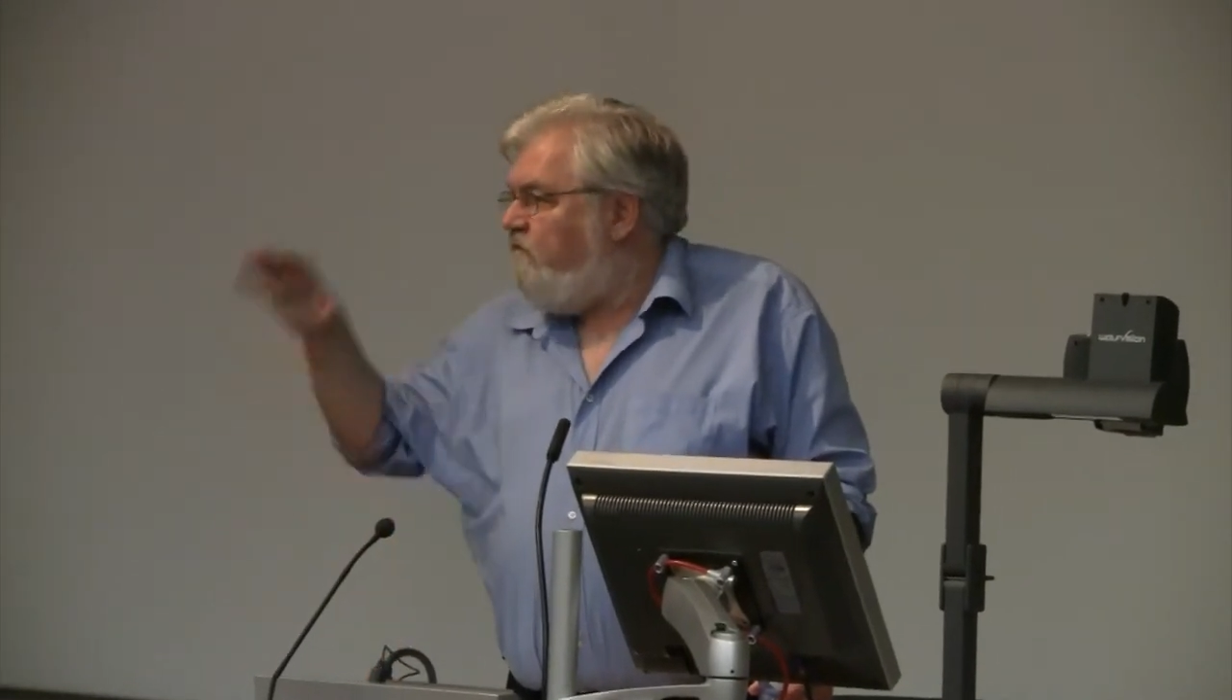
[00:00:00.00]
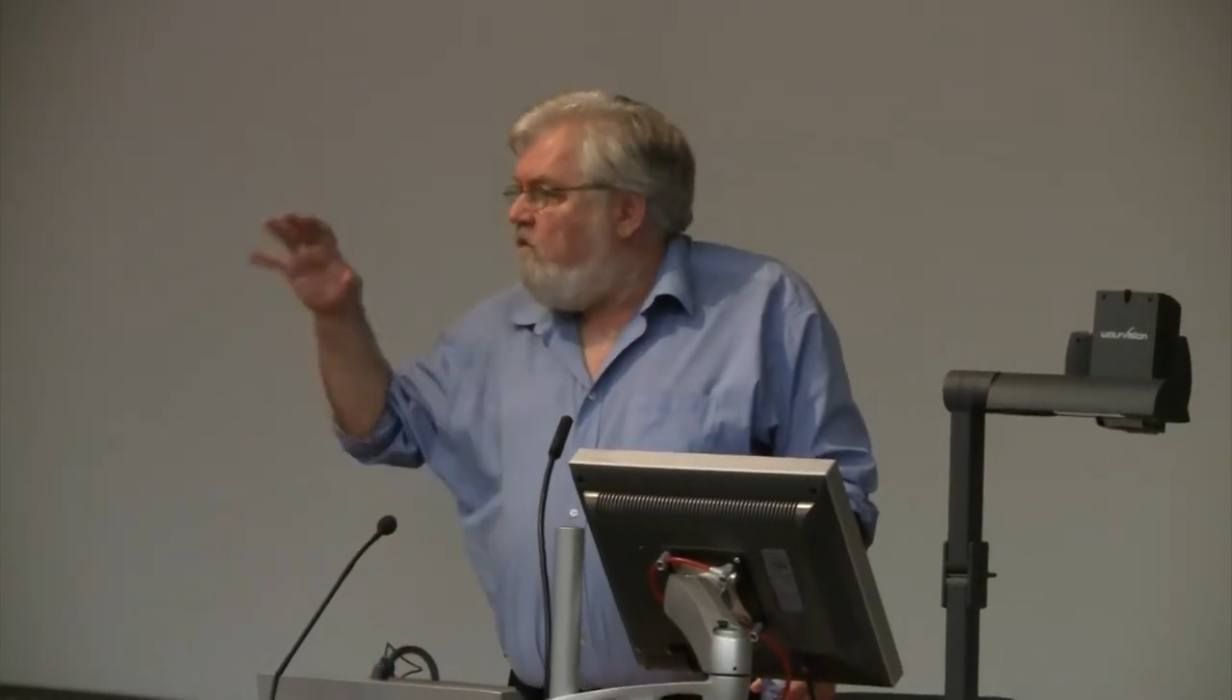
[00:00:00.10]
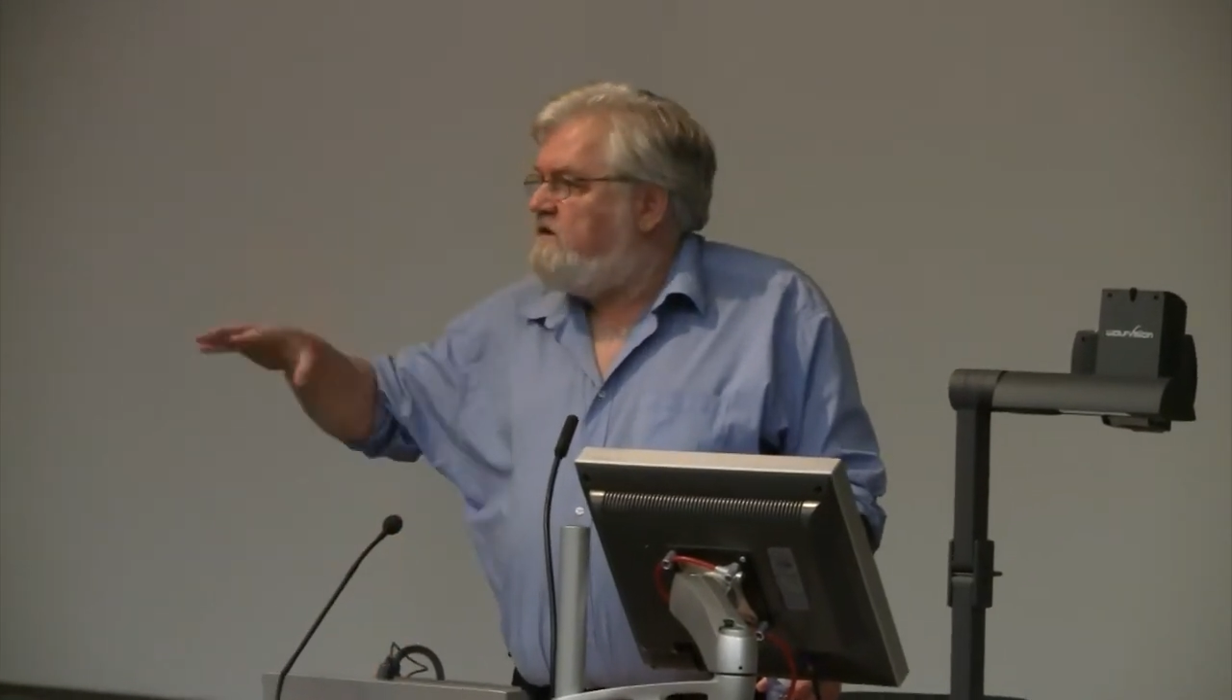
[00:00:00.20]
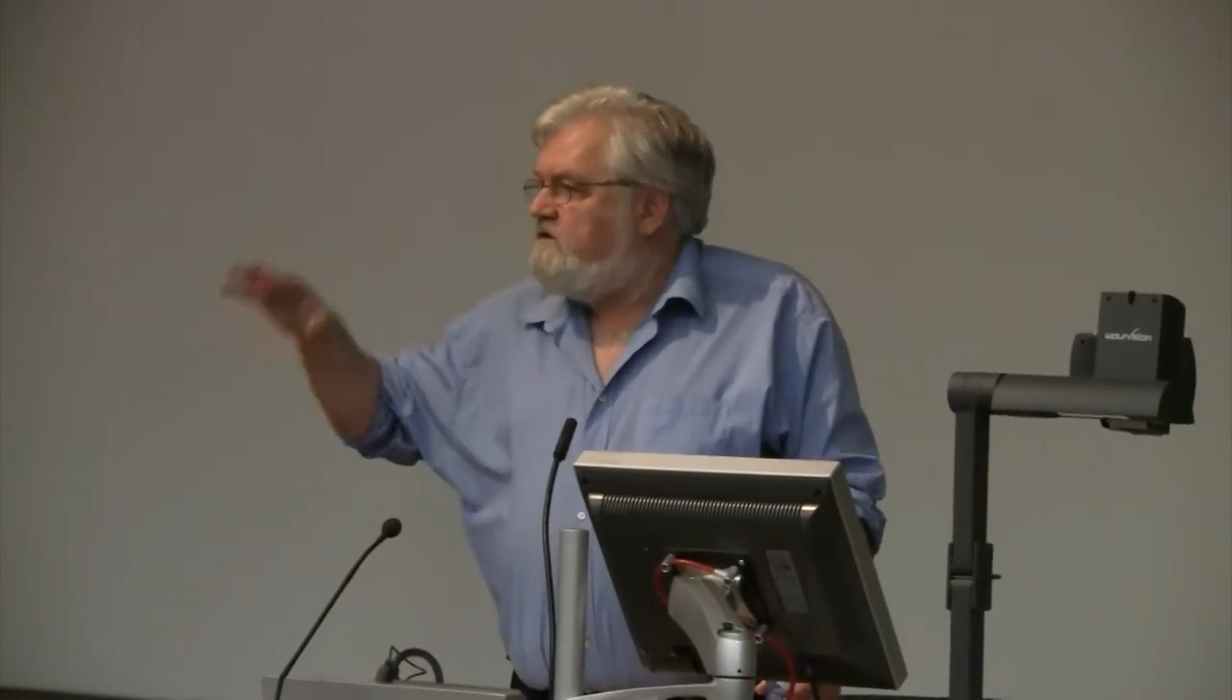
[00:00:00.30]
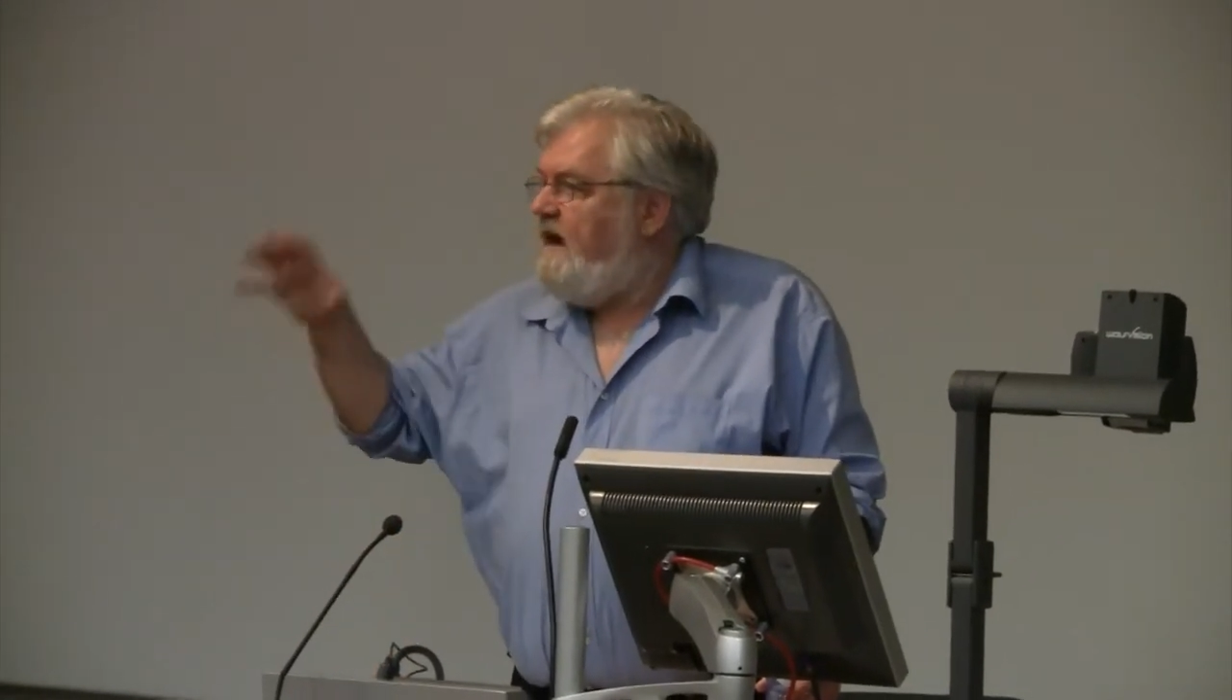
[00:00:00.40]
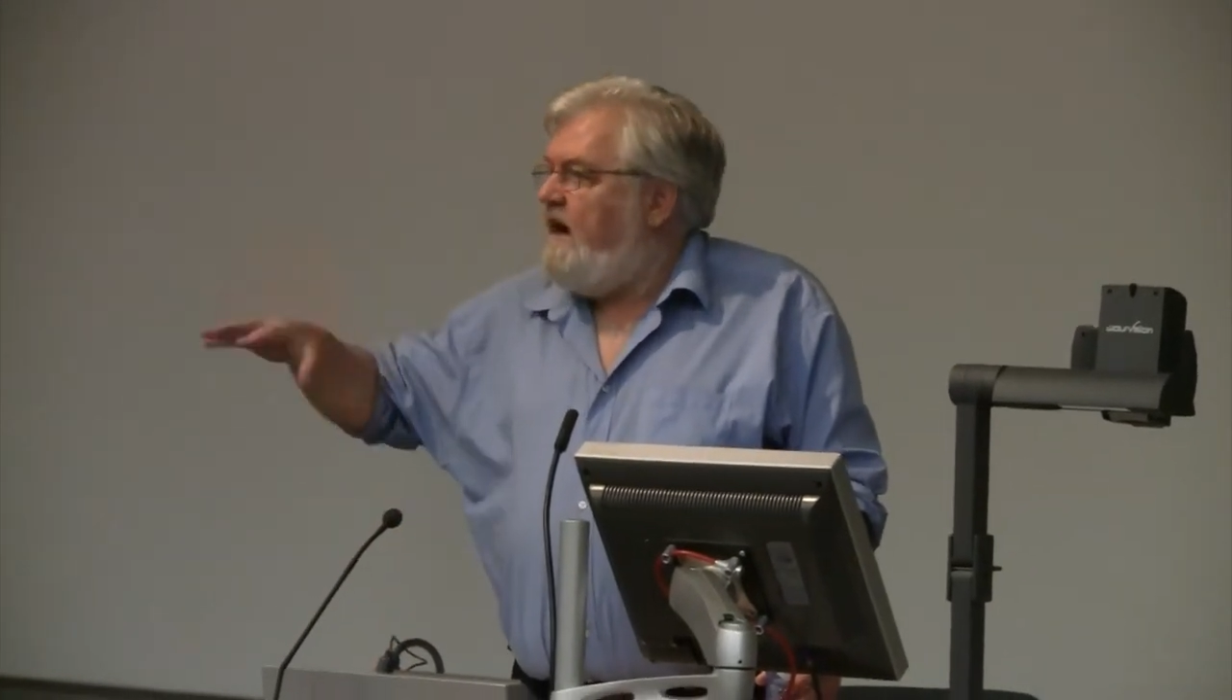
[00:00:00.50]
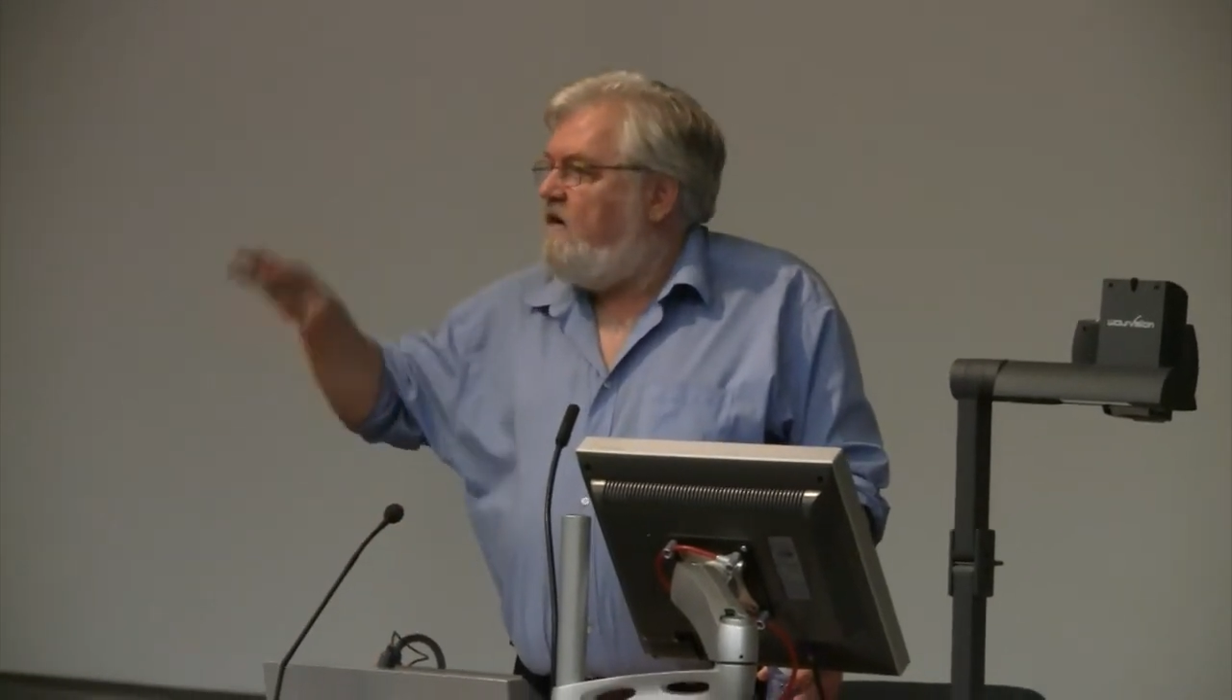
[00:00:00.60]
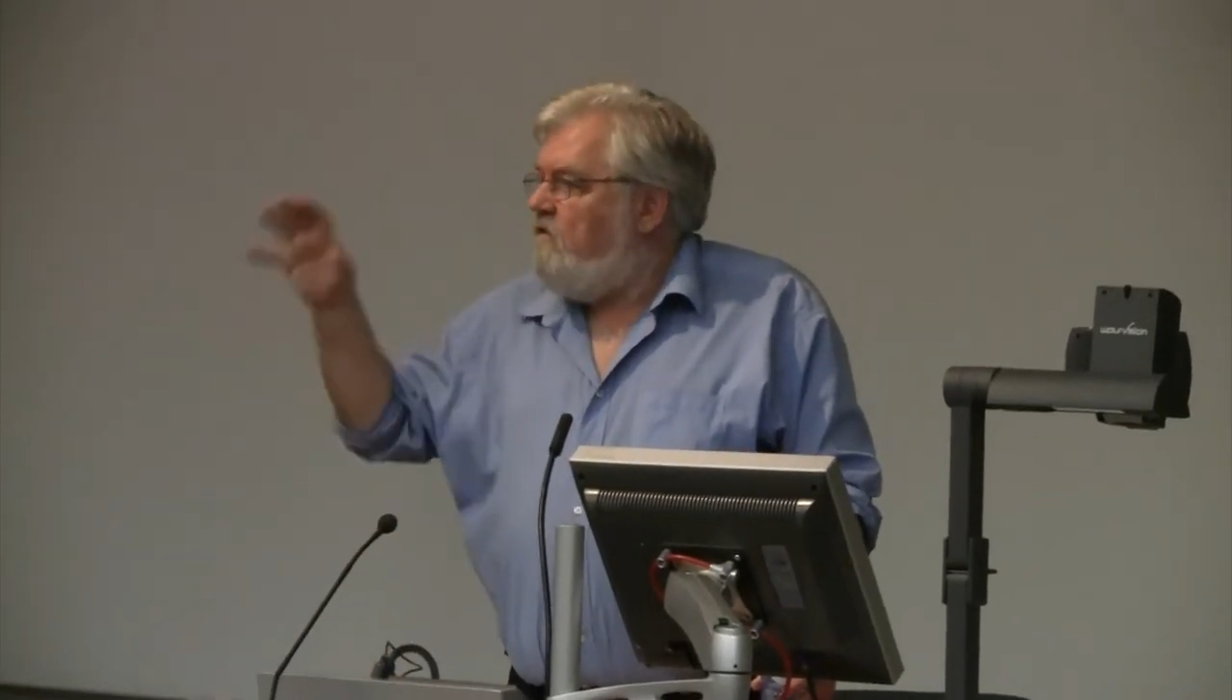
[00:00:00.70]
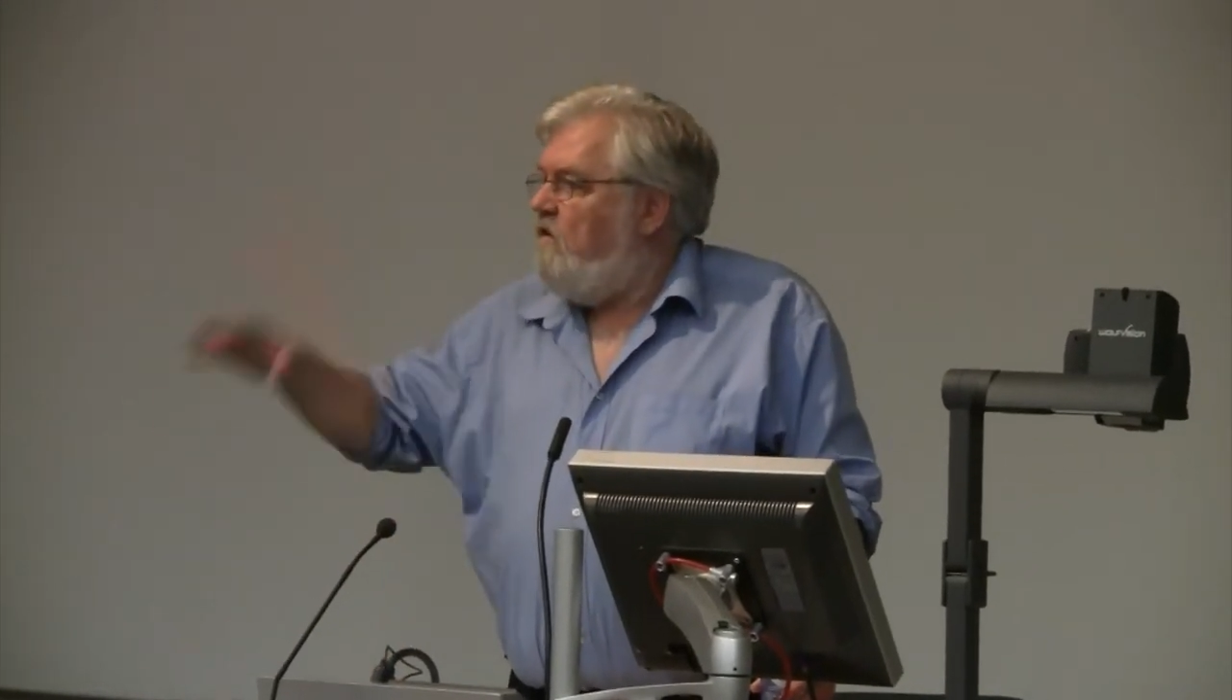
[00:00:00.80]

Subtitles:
forced down